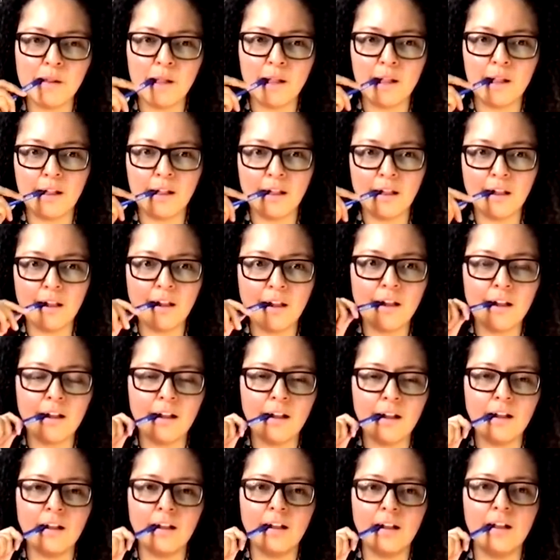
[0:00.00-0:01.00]

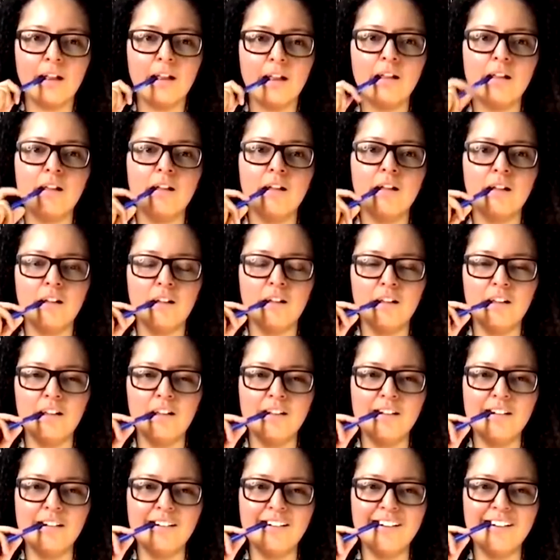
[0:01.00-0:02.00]

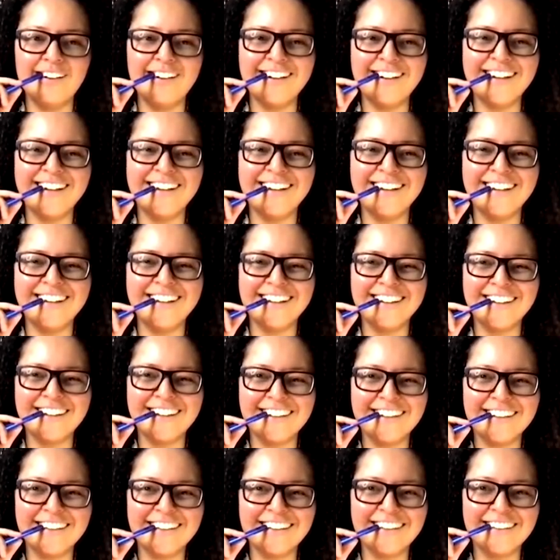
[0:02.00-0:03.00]

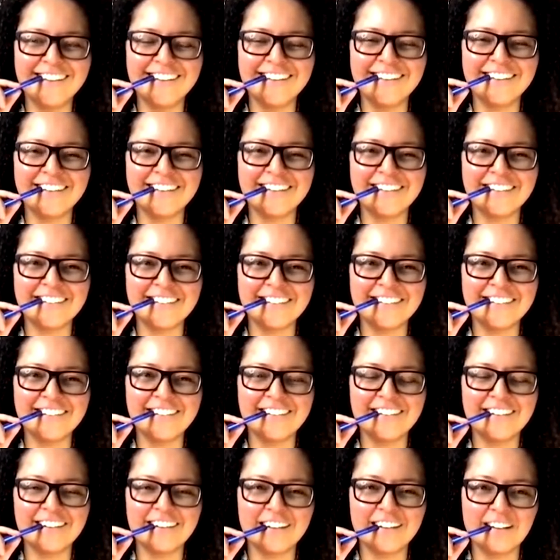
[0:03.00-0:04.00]

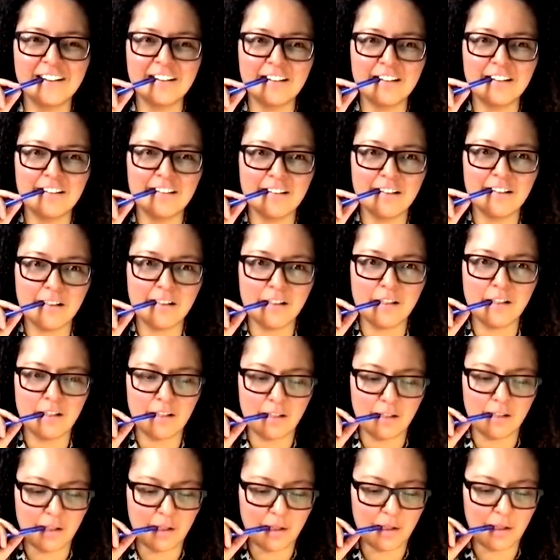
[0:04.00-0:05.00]

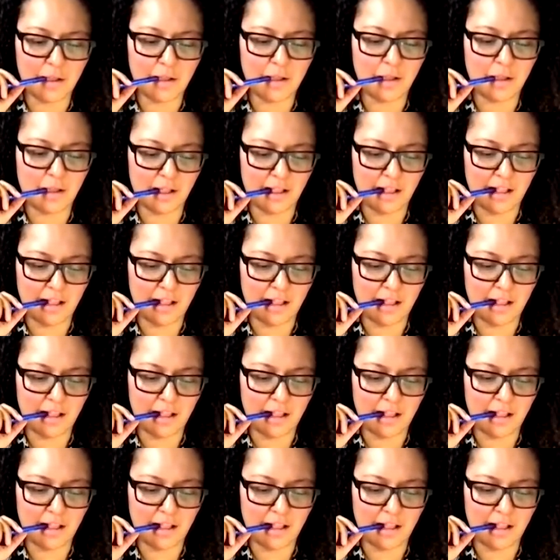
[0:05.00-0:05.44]
(silent)